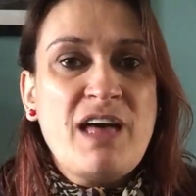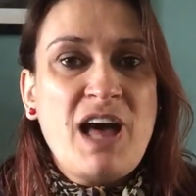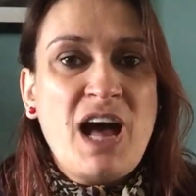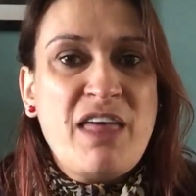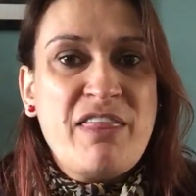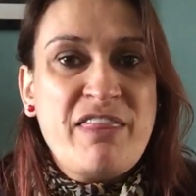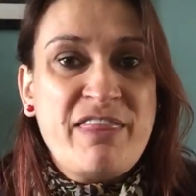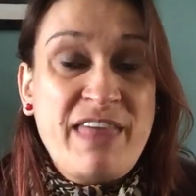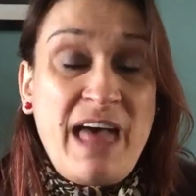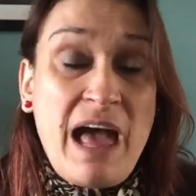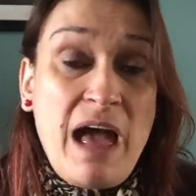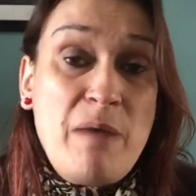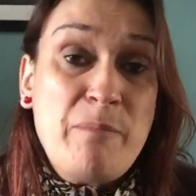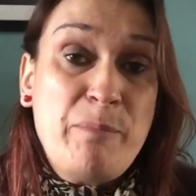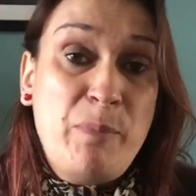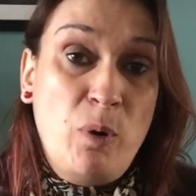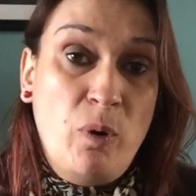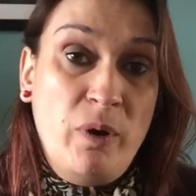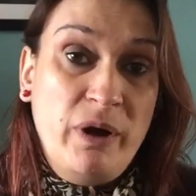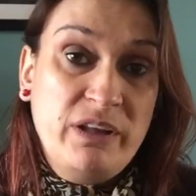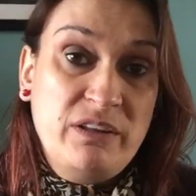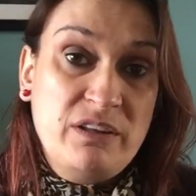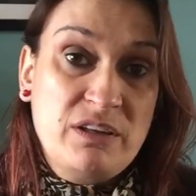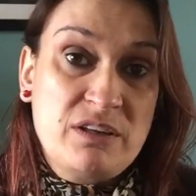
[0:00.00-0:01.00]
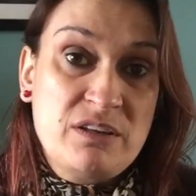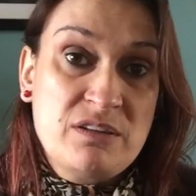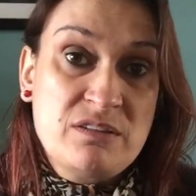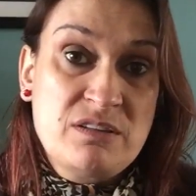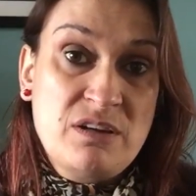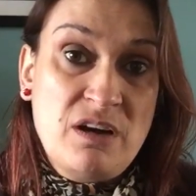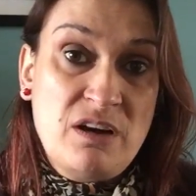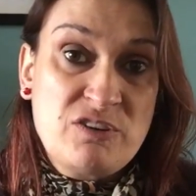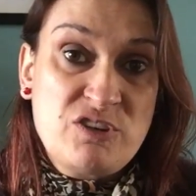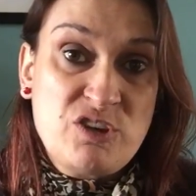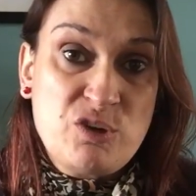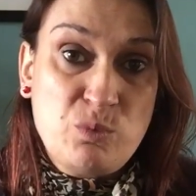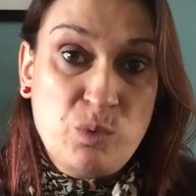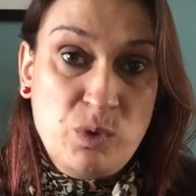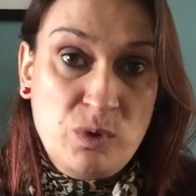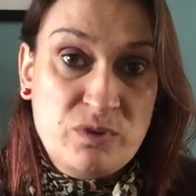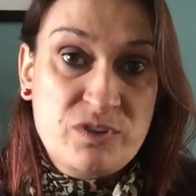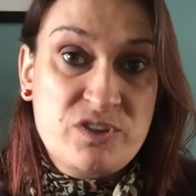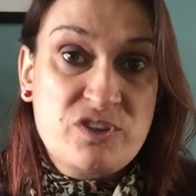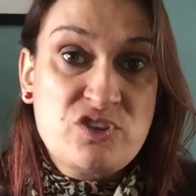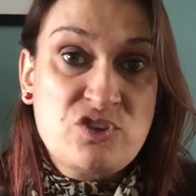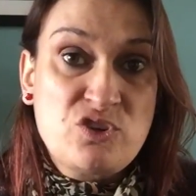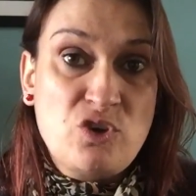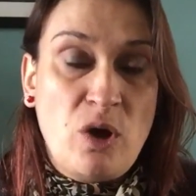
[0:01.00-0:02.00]
At that point the conductor will
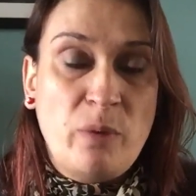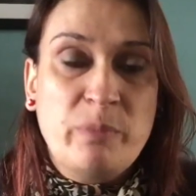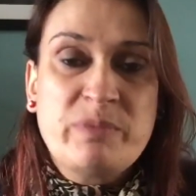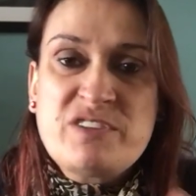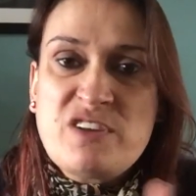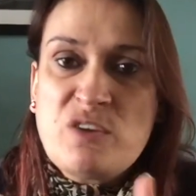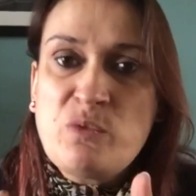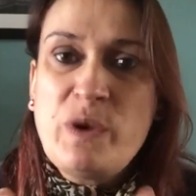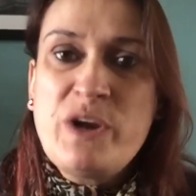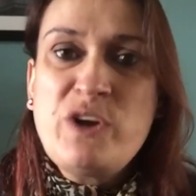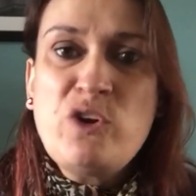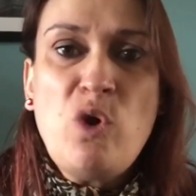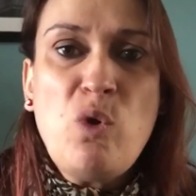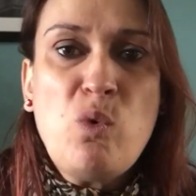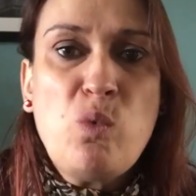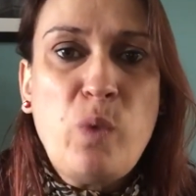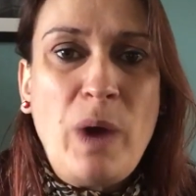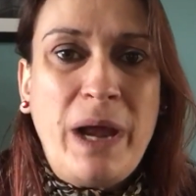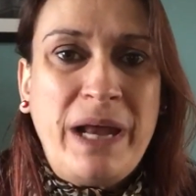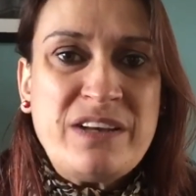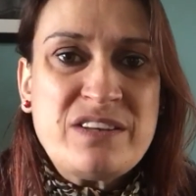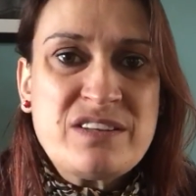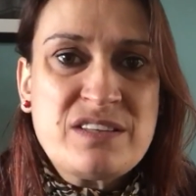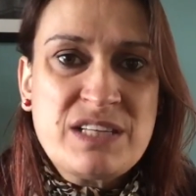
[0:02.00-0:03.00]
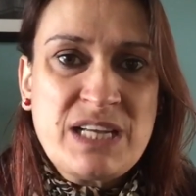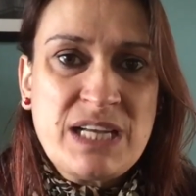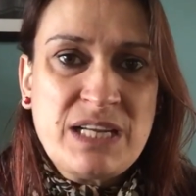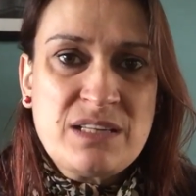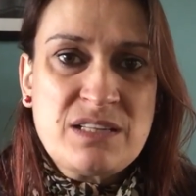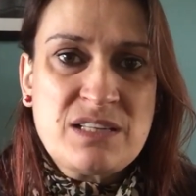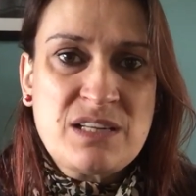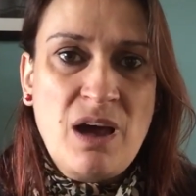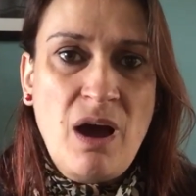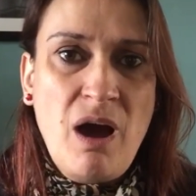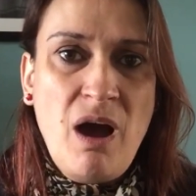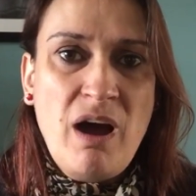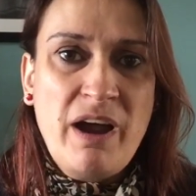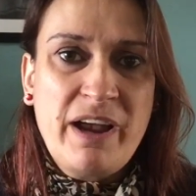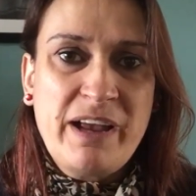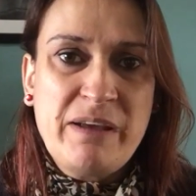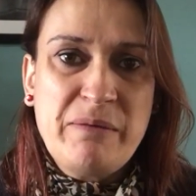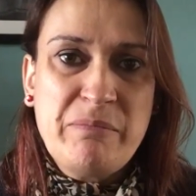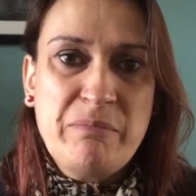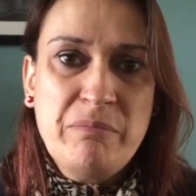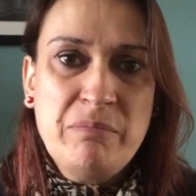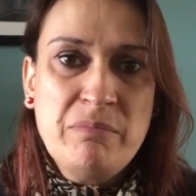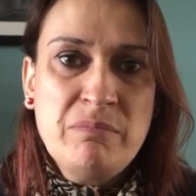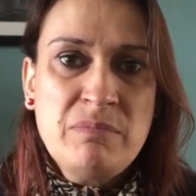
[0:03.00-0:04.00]
stop. So we're not wasting
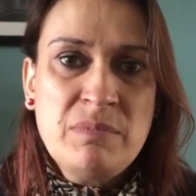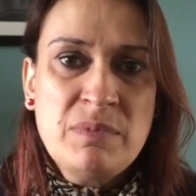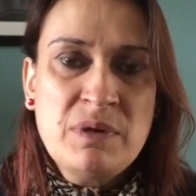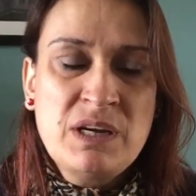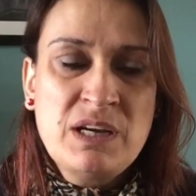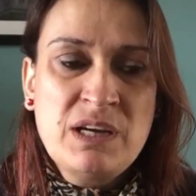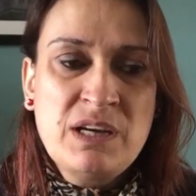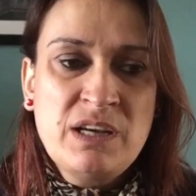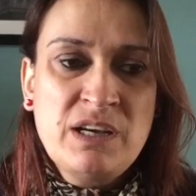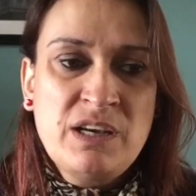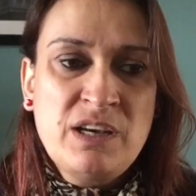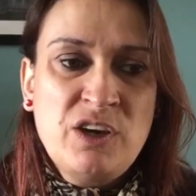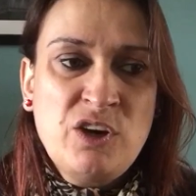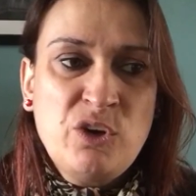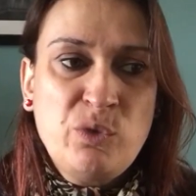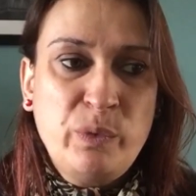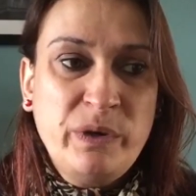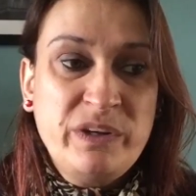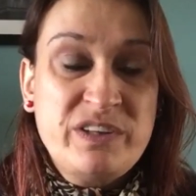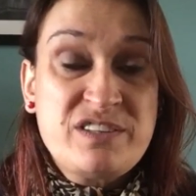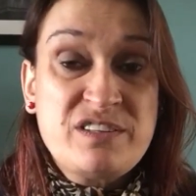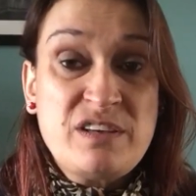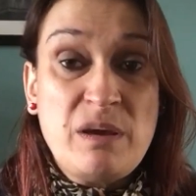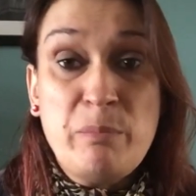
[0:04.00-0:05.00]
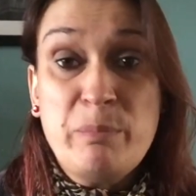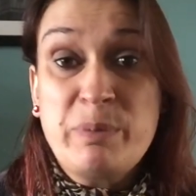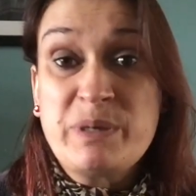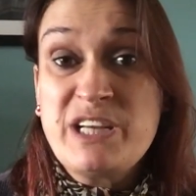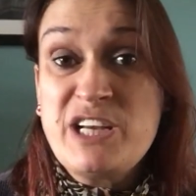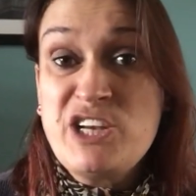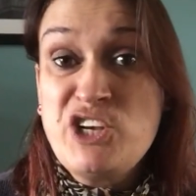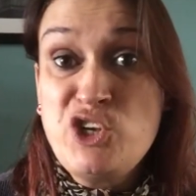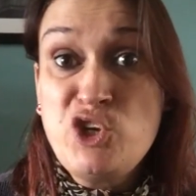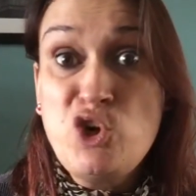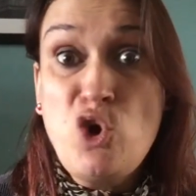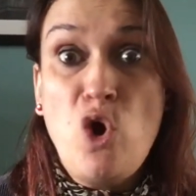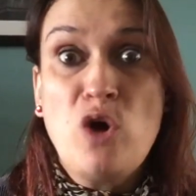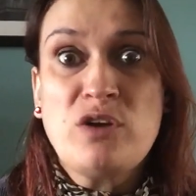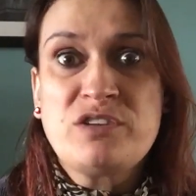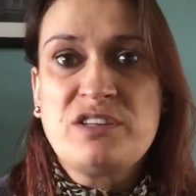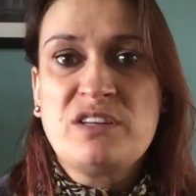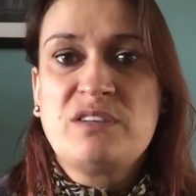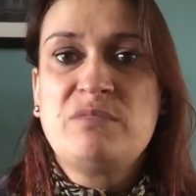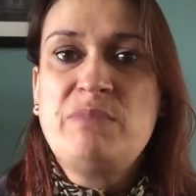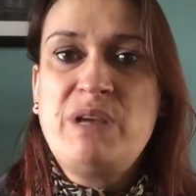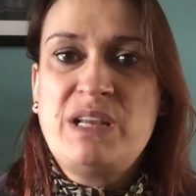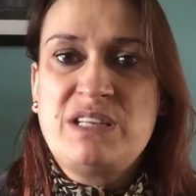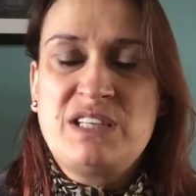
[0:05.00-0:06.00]
time with somebody not
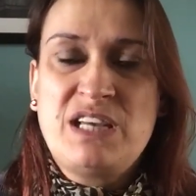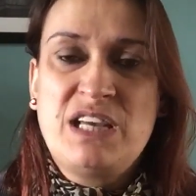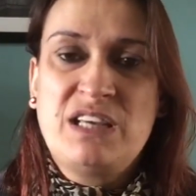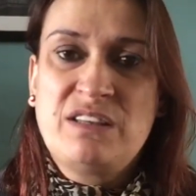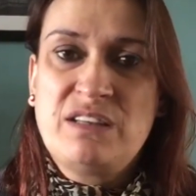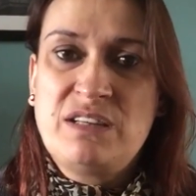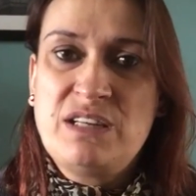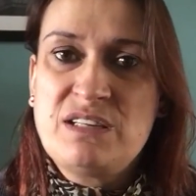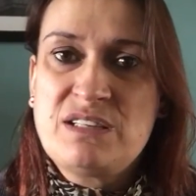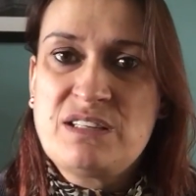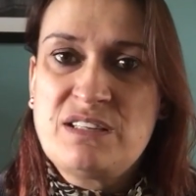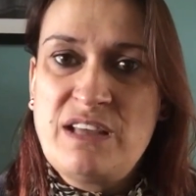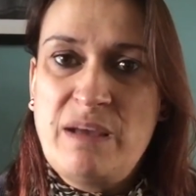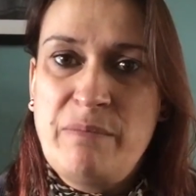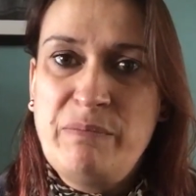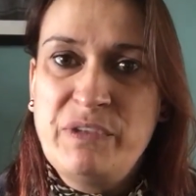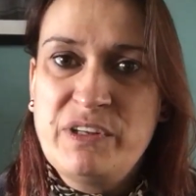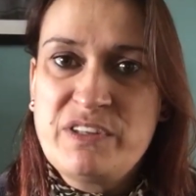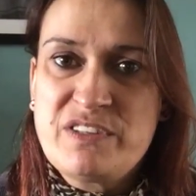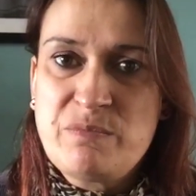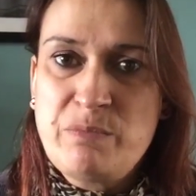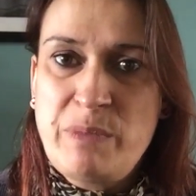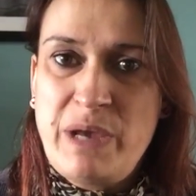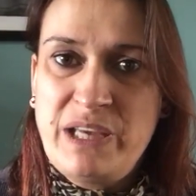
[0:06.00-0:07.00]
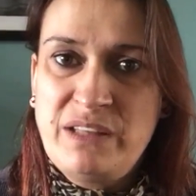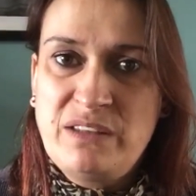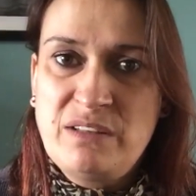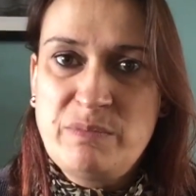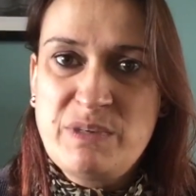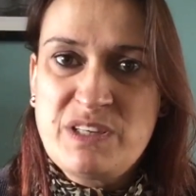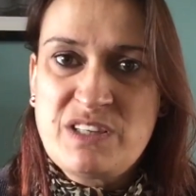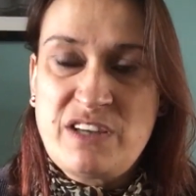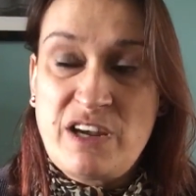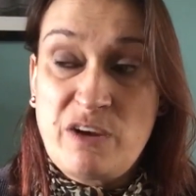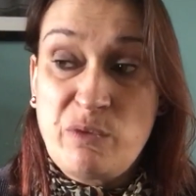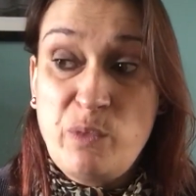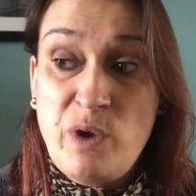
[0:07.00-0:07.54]
admitting that it's them that's made the mistake.